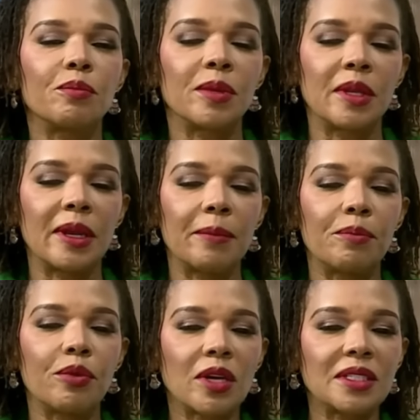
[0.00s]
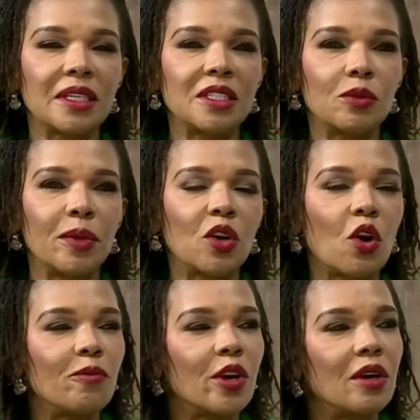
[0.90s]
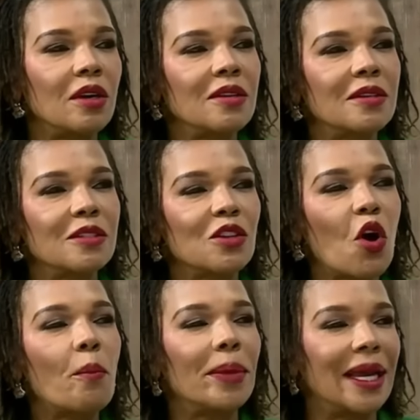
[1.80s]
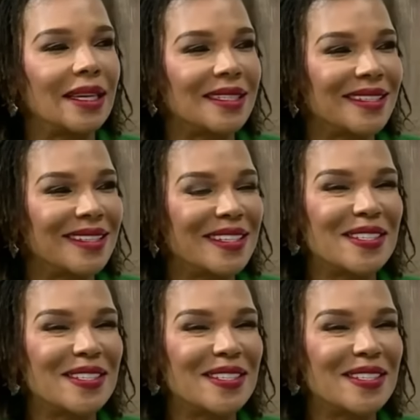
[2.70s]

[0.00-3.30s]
the process to become very complex.